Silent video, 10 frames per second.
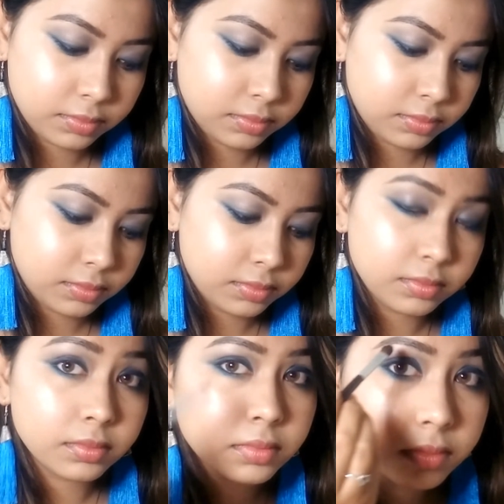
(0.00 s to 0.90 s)
of the
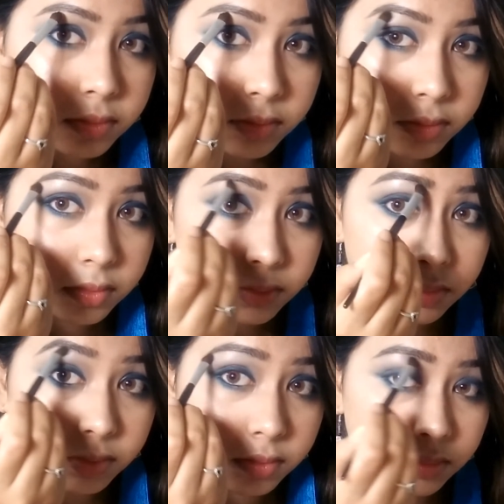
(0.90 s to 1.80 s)
nose,
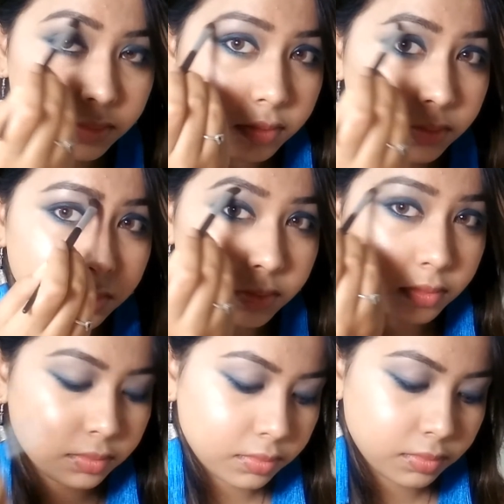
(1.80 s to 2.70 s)
cupid's bow and
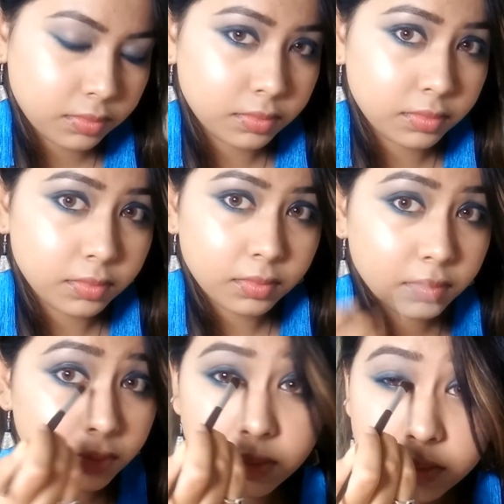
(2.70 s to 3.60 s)
chin.
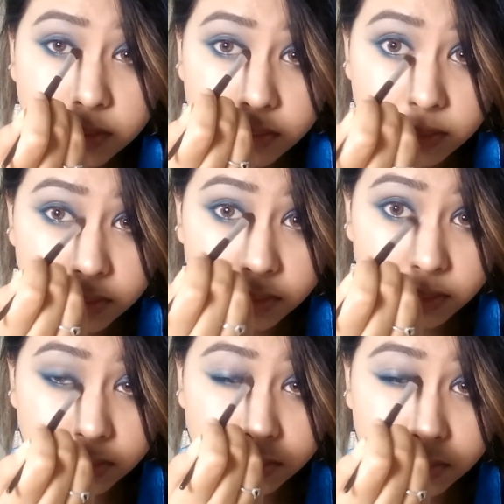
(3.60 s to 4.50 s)
Then
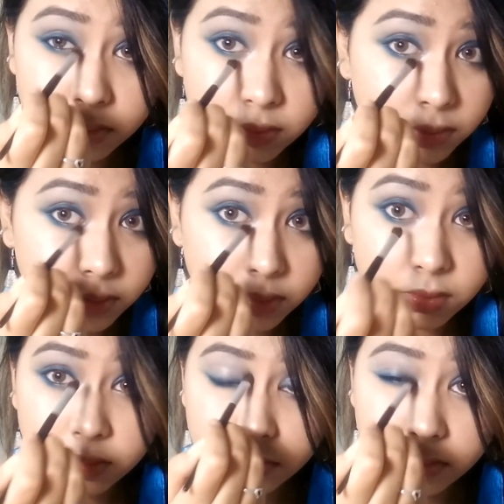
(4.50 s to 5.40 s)
I'm highlighting my
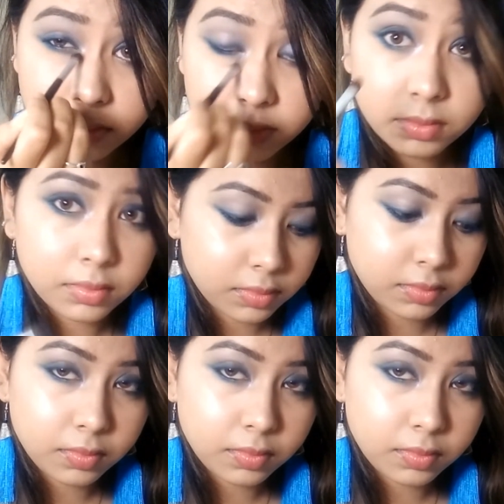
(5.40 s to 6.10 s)
brow bone and inner